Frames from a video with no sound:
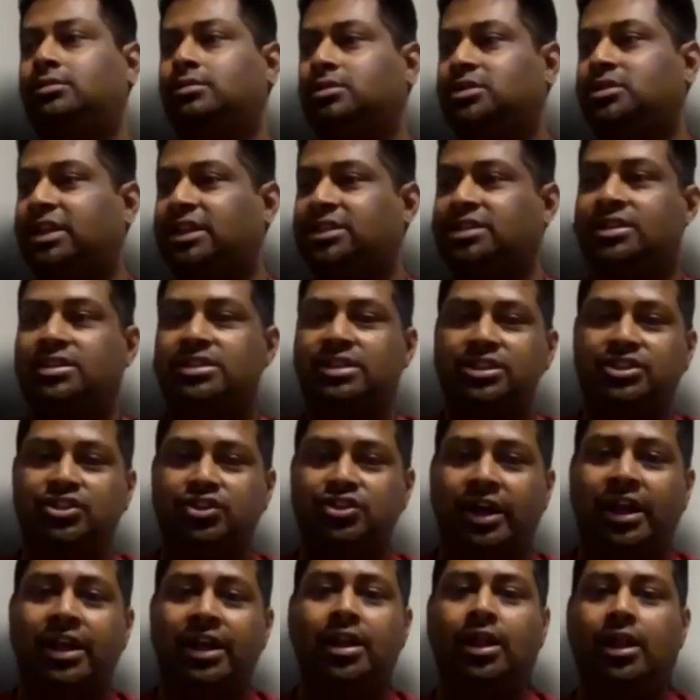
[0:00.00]
such and such
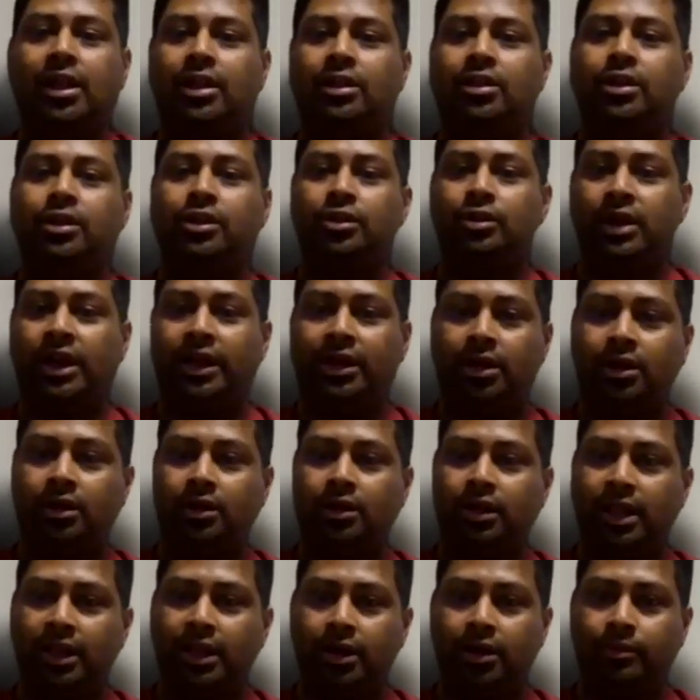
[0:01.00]
stride in the United
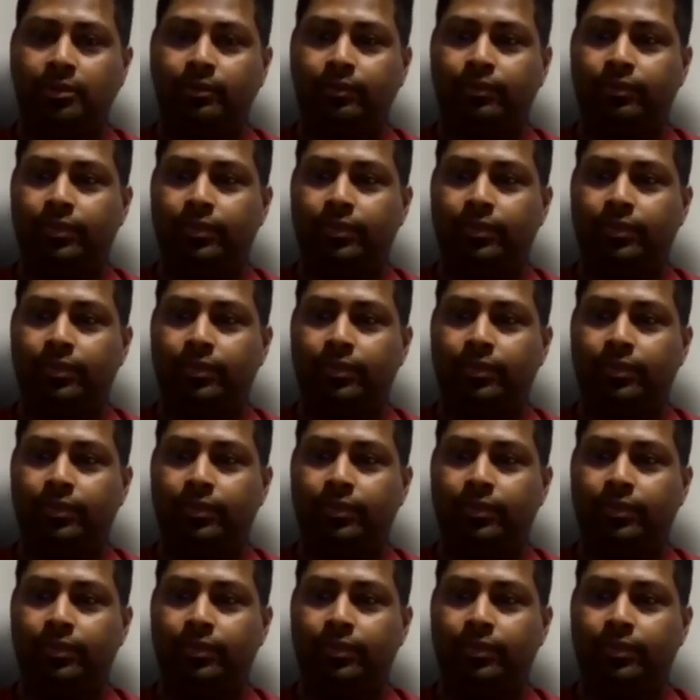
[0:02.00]
Kingdom.